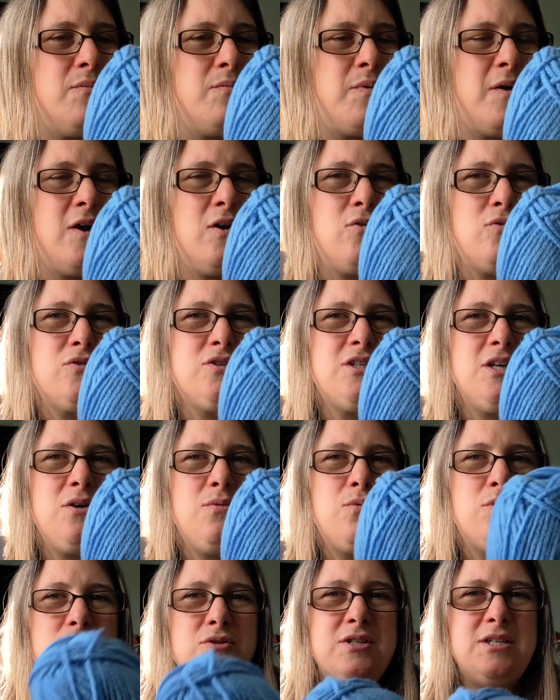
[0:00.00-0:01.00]
but I also
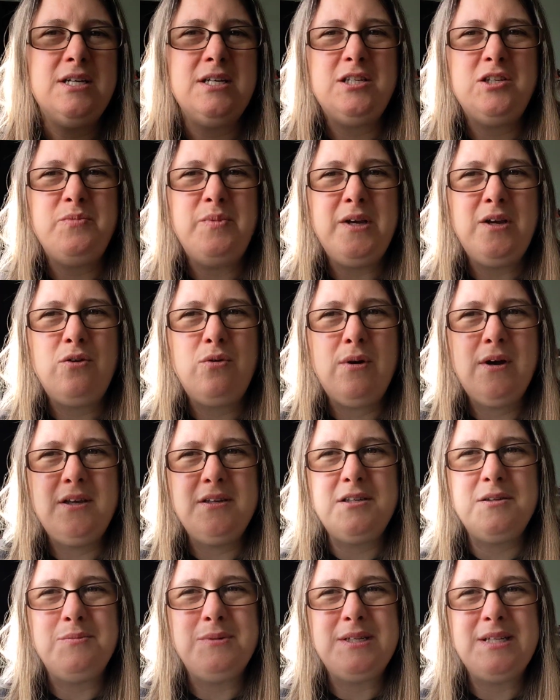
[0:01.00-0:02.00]
want it to be
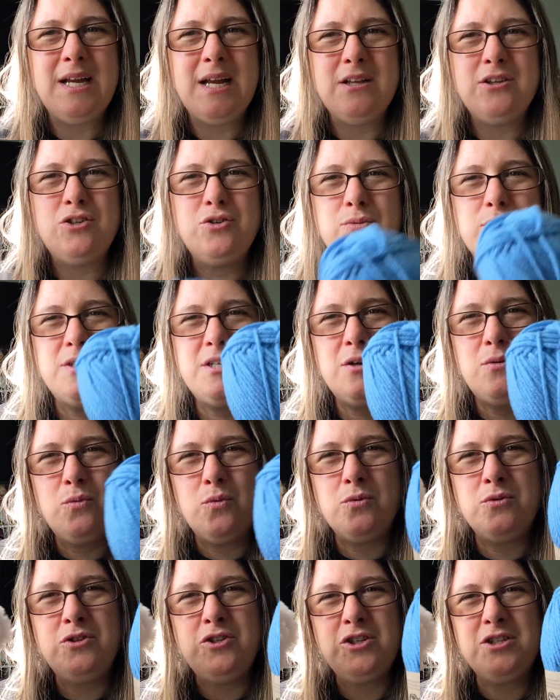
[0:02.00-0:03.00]
quite substantial. I don't
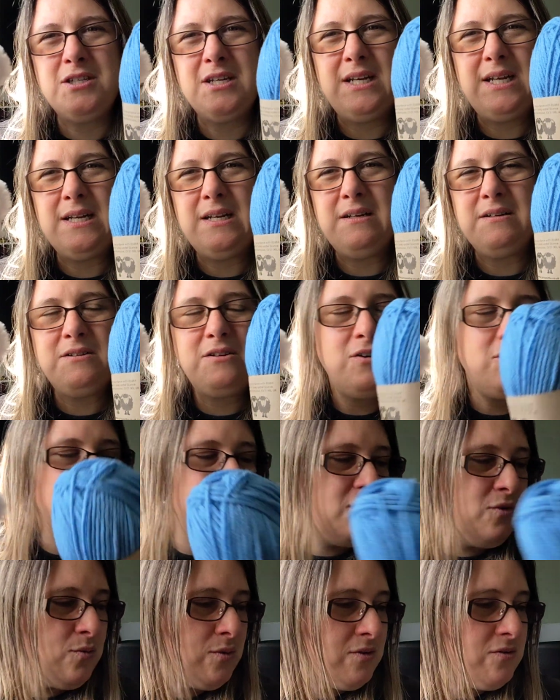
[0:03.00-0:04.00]
want just a little
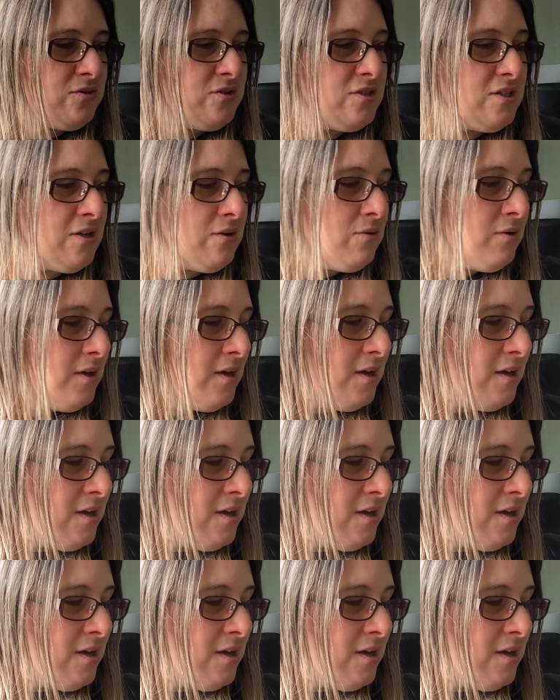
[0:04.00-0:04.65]
tiny one. So